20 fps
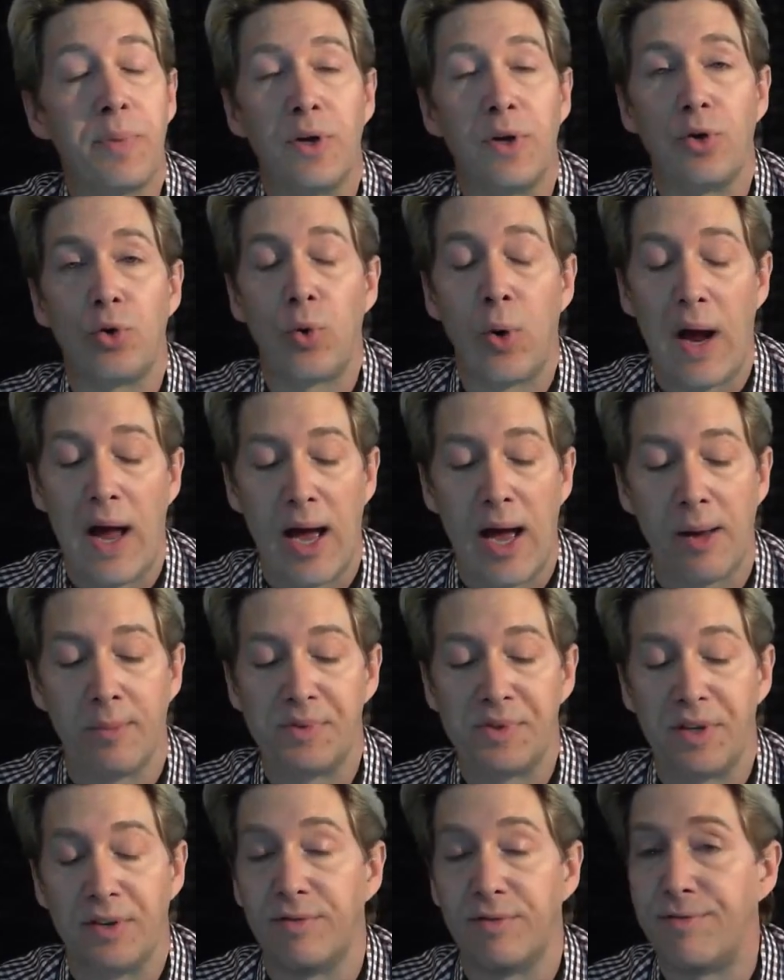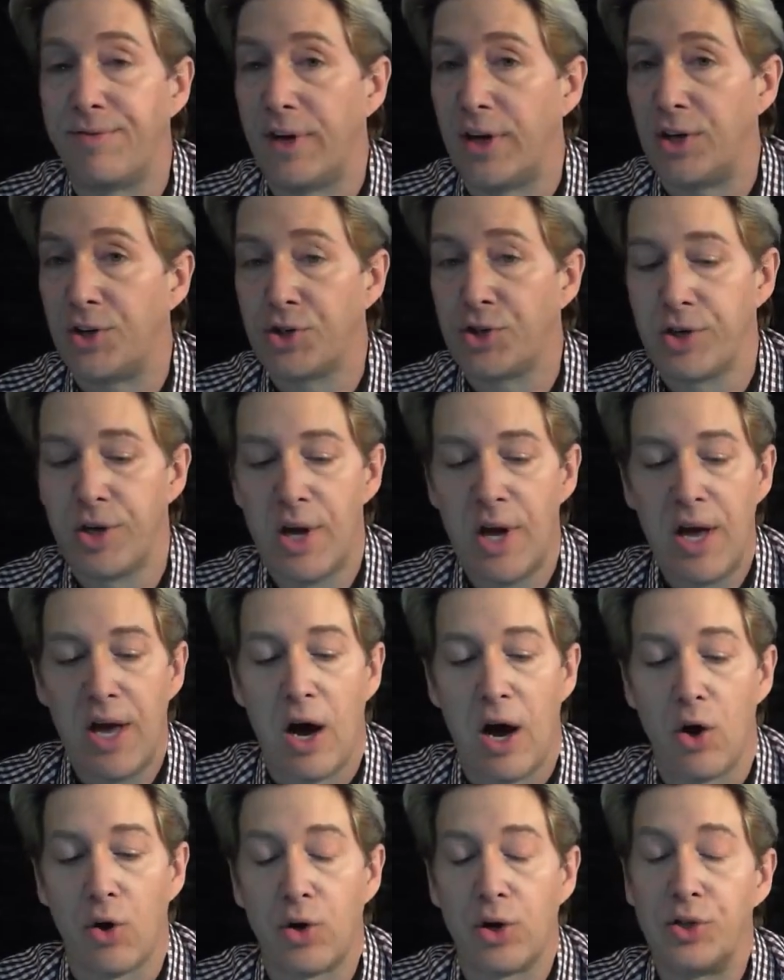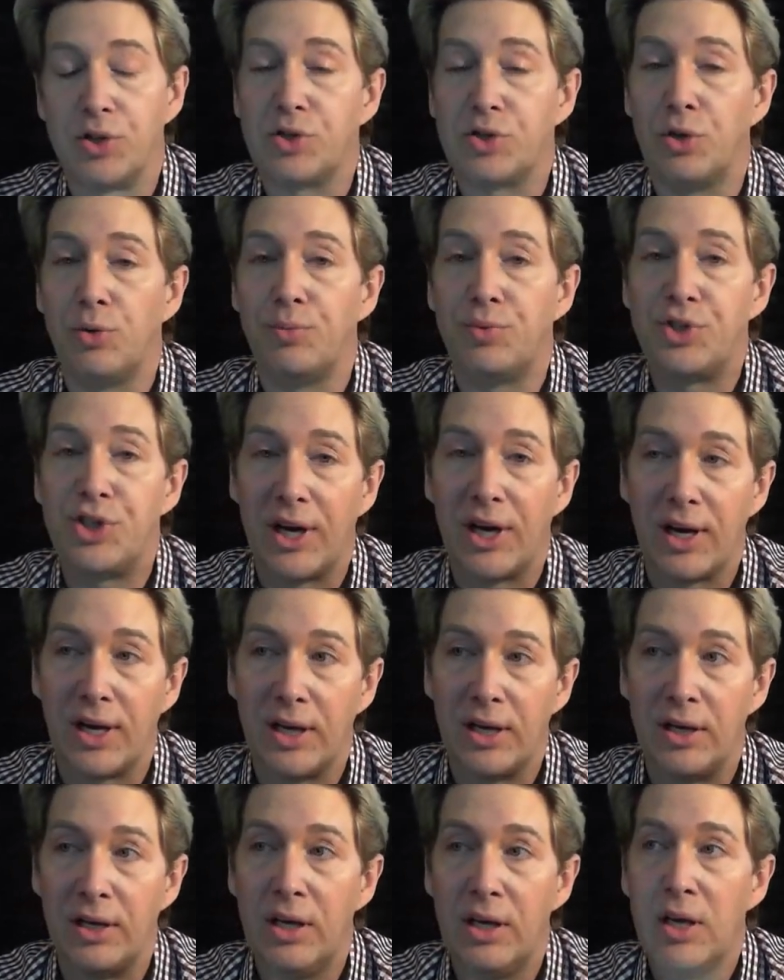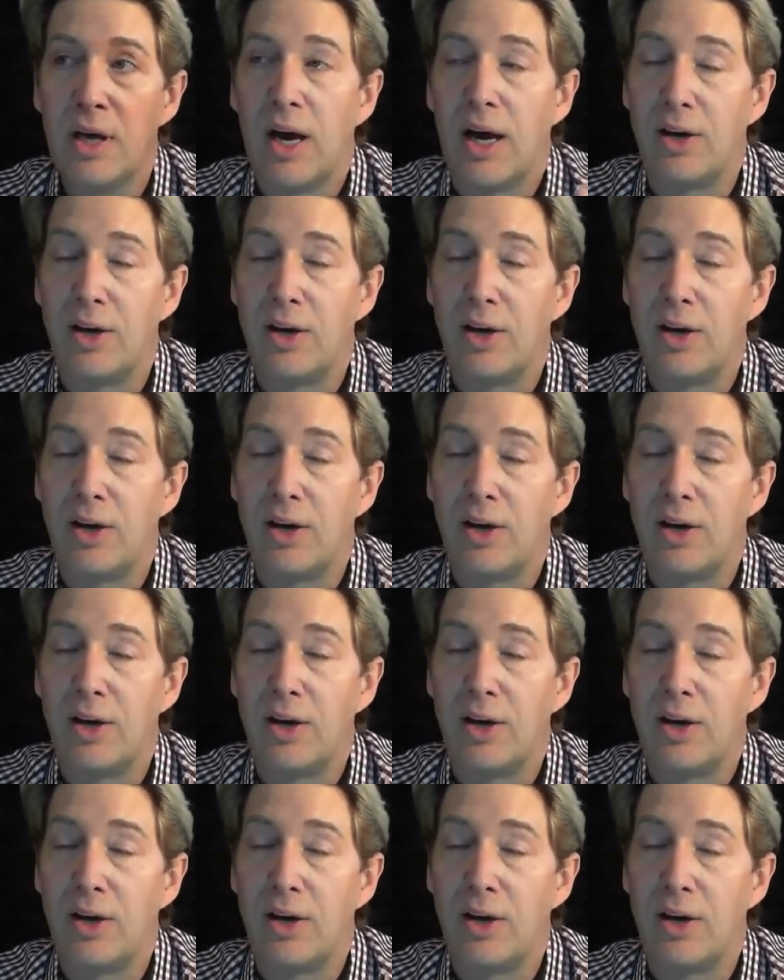and crabs and fish. I'll consume chicken.